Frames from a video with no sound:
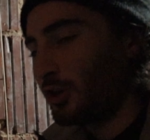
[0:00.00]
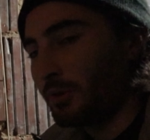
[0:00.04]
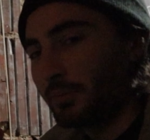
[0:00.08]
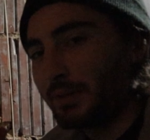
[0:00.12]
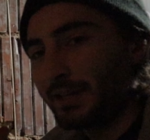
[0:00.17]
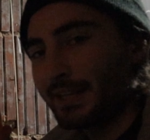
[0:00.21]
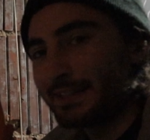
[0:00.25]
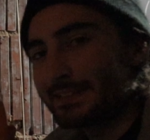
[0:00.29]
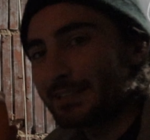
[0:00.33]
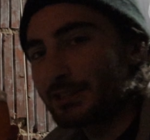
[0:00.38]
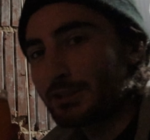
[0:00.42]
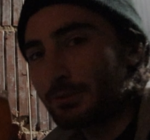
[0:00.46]
Normally,
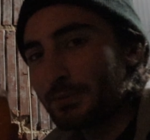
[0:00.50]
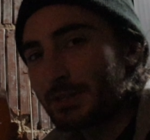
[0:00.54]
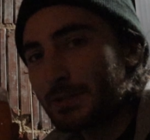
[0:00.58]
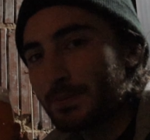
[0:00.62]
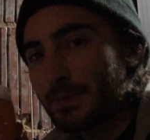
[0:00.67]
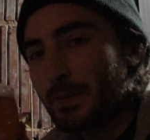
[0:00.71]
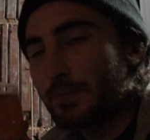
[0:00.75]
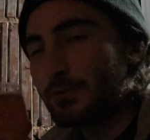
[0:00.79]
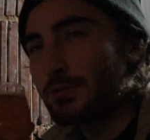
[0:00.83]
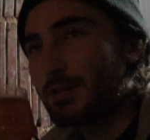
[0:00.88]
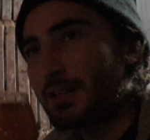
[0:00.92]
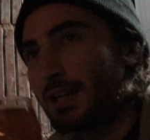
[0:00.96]
like, this will be
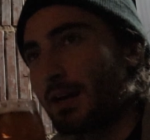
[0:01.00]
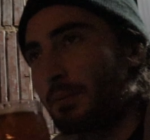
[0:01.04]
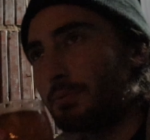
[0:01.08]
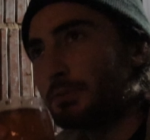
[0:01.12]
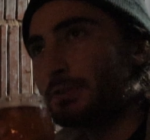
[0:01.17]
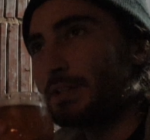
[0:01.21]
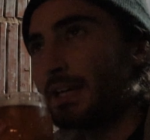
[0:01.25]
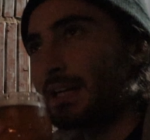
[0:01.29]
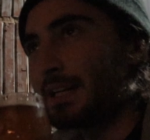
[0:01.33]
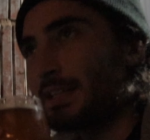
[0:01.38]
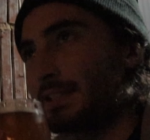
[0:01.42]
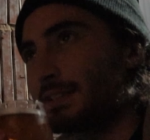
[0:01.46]
split between a
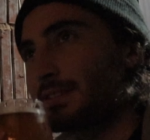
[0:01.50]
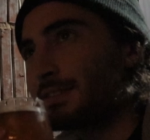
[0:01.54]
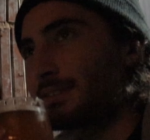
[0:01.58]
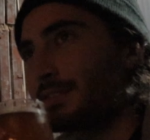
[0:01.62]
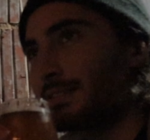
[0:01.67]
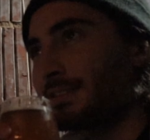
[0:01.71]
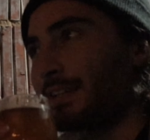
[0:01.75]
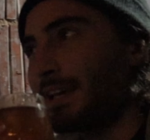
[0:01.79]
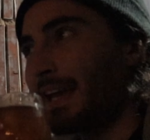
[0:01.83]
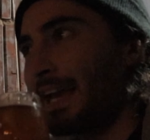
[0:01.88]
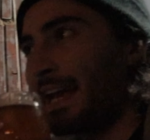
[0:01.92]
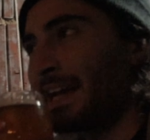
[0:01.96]
couple days,
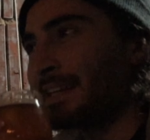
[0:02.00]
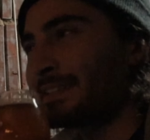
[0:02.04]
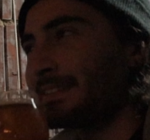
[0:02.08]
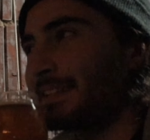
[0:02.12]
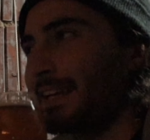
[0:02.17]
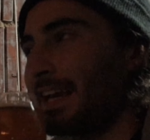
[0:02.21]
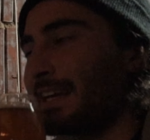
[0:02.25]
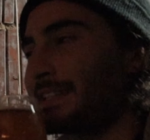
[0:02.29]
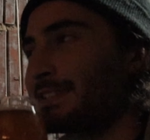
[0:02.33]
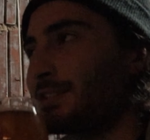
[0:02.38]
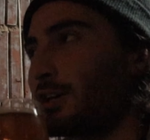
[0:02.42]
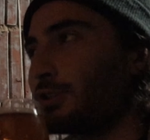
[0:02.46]
and
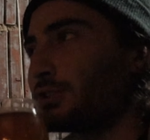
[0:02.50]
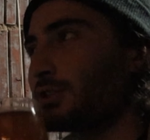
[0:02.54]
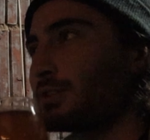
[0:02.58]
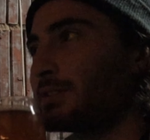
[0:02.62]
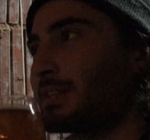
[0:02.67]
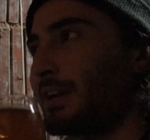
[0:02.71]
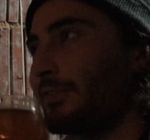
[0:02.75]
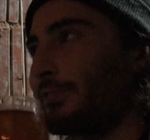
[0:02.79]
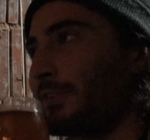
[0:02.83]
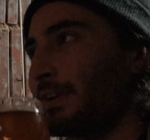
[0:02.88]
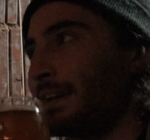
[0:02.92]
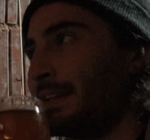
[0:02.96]
it's also
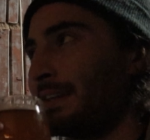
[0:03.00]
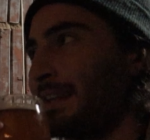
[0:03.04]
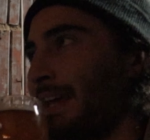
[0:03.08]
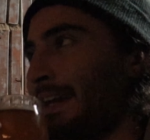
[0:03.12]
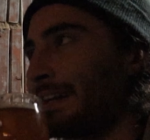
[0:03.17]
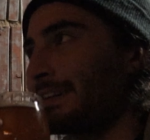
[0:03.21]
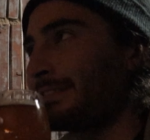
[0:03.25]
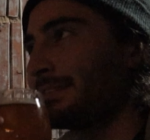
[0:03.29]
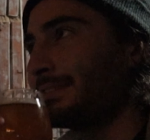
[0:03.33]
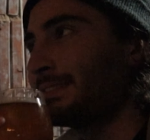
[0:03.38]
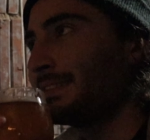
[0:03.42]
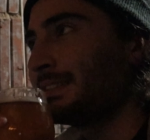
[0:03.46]
different in,
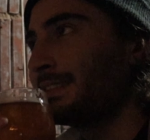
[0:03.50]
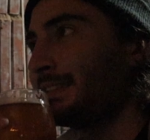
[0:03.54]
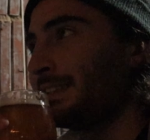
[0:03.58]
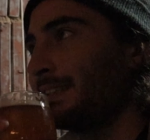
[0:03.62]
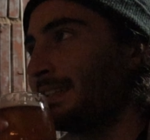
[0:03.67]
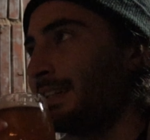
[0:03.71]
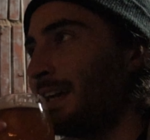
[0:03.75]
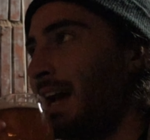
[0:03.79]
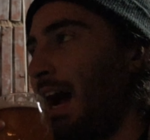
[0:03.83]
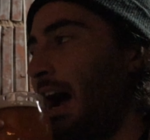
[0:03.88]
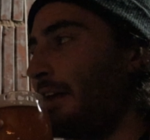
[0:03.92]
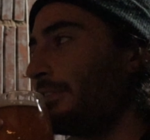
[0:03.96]
like,
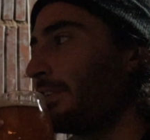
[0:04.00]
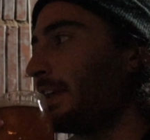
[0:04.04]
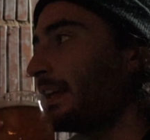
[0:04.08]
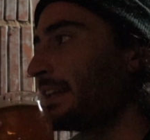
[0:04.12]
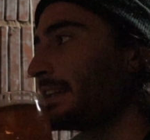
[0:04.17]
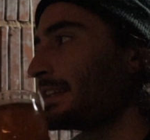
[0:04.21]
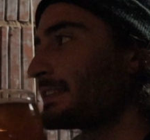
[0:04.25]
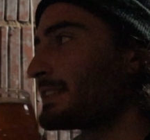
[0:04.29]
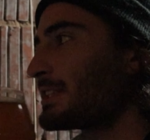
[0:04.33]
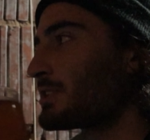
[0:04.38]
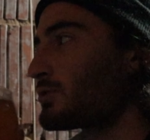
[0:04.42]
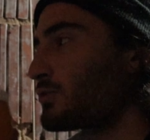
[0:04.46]
I feel
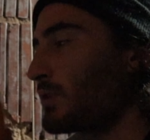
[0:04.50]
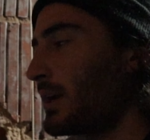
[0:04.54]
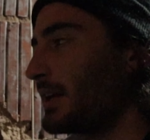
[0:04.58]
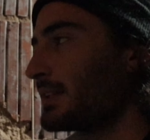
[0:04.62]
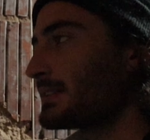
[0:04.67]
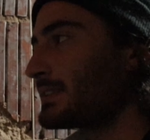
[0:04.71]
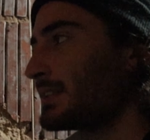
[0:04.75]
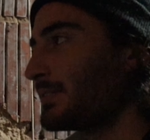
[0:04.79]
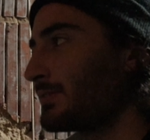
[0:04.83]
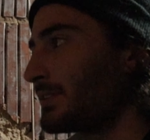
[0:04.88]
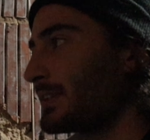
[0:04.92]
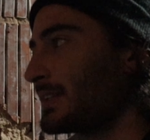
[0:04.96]
like this is
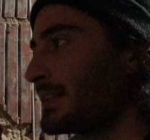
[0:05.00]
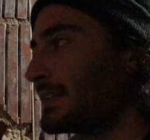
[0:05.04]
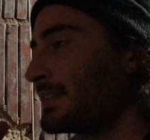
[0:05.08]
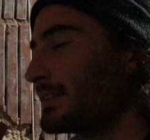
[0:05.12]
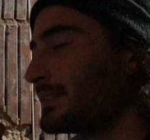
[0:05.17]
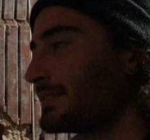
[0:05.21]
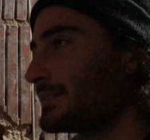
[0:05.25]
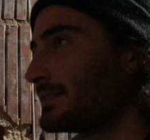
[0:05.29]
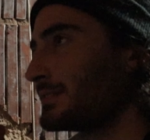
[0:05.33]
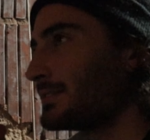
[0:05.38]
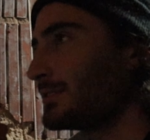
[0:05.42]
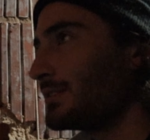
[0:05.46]

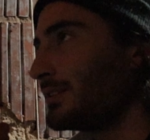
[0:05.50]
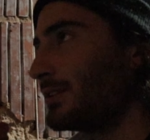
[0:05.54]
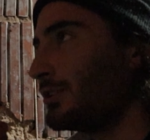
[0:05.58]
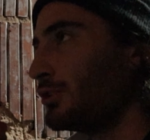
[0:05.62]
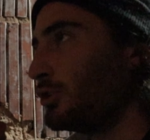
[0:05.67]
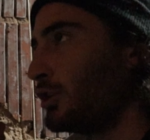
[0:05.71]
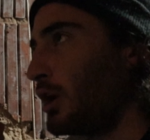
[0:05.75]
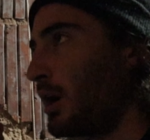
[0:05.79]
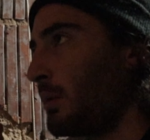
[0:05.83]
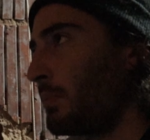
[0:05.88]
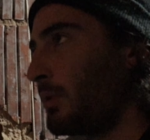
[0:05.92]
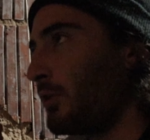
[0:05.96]
relatively
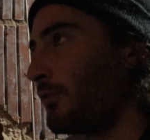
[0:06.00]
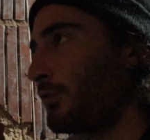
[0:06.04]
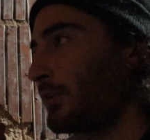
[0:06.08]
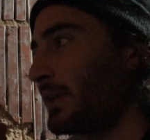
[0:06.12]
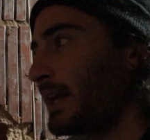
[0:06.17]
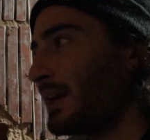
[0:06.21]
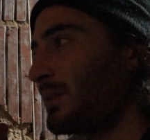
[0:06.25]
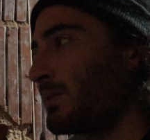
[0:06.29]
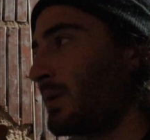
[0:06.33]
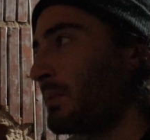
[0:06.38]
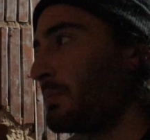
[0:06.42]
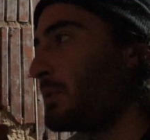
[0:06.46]
normal for
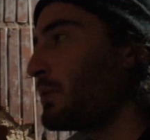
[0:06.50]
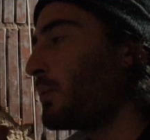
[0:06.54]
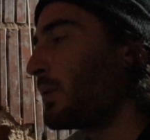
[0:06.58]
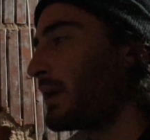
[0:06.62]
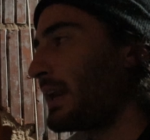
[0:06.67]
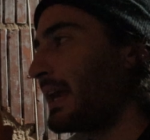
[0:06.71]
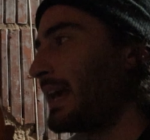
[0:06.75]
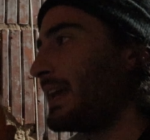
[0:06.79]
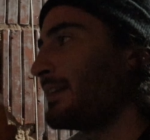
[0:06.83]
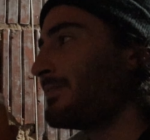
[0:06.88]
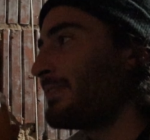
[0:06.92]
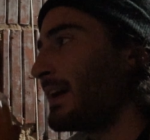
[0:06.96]
like when we
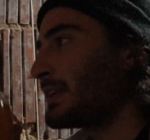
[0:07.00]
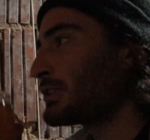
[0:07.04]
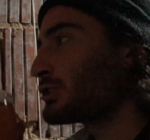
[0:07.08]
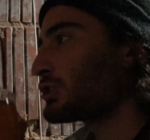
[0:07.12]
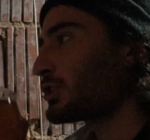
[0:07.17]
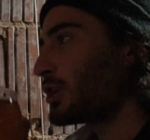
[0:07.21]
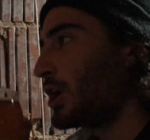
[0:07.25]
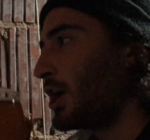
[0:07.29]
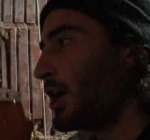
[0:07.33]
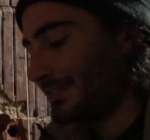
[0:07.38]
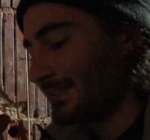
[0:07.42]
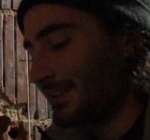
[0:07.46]
want to
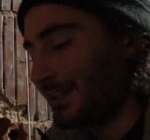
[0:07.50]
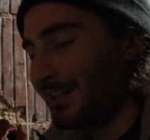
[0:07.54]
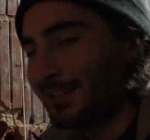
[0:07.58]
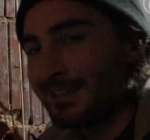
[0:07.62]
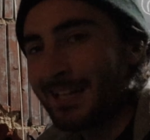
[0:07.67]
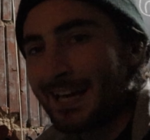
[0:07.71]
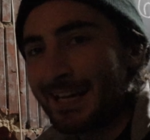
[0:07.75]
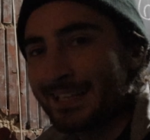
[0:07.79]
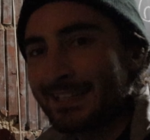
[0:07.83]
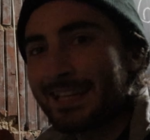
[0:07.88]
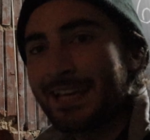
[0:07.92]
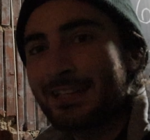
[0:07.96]
adventure hard. A
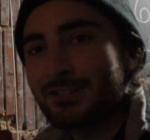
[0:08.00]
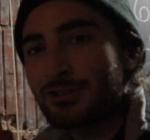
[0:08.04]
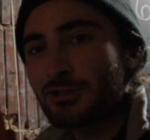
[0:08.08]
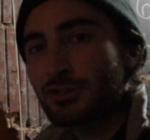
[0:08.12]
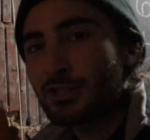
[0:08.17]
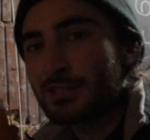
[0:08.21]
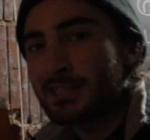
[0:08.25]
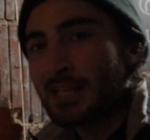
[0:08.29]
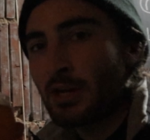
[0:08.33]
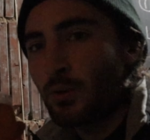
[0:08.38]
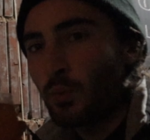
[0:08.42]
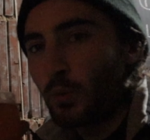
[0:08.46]
lot of days are
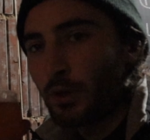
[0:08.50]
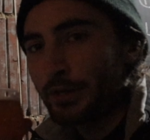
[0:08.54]
just like